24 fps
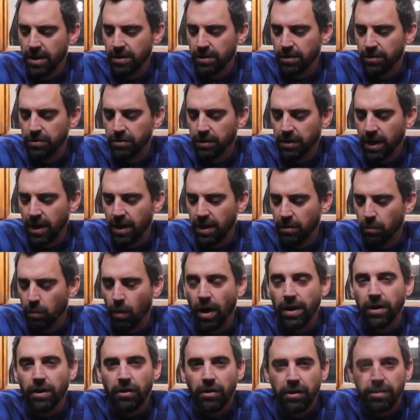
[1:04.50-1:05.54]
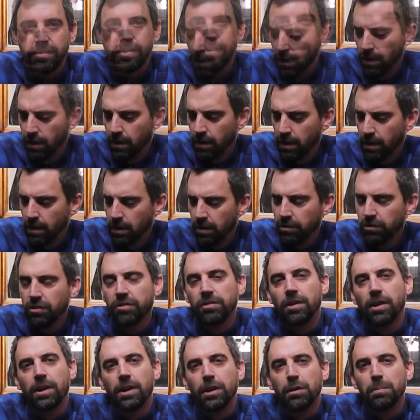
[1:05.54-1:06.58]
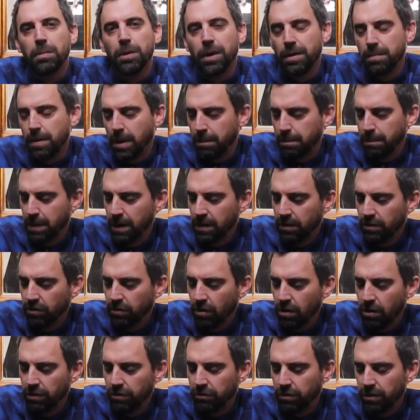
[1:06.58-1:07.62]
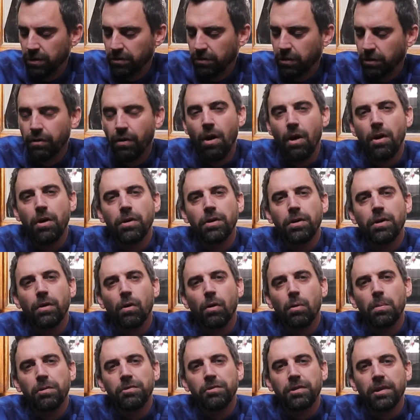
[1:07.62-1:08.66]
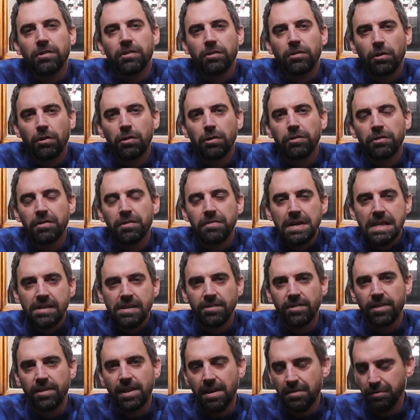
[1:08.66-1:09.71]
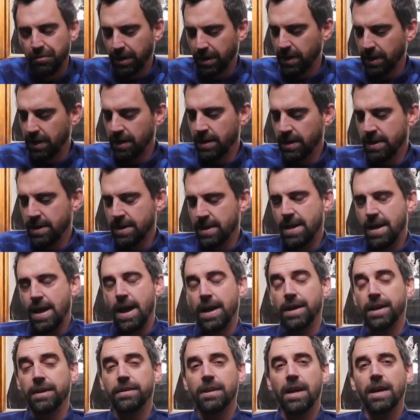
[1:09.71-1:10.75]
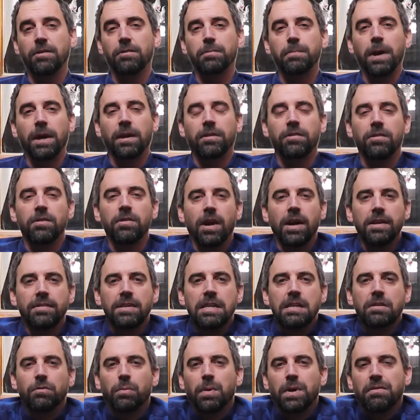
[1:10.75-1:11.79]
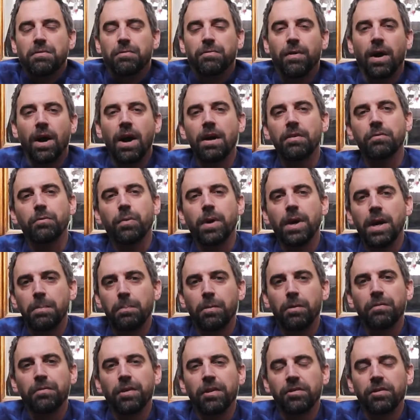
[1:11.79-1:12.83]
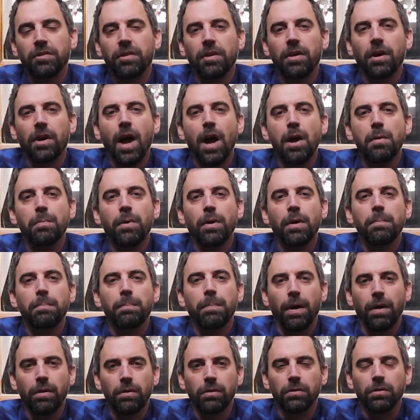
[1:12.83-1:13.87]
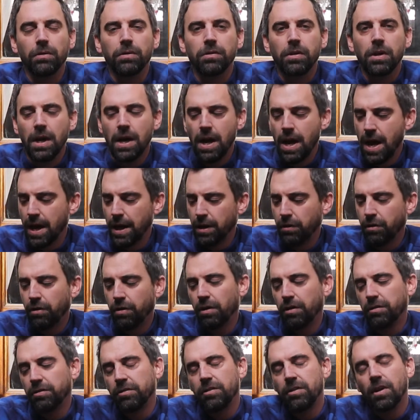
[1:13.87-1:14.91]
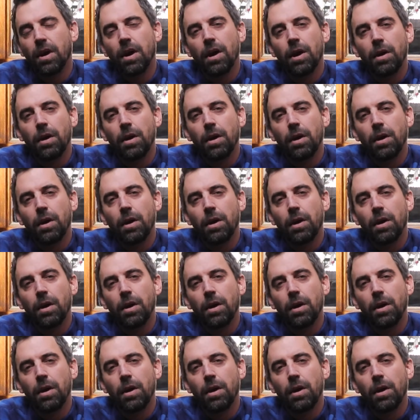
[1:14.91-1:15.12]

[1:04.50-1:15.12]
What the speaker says: and UK wine critic. Just a little bit about Pinotage. It's grown almost exclusively in South Africa, and it dates back to 1925, where Professor Abraham Perold had crossed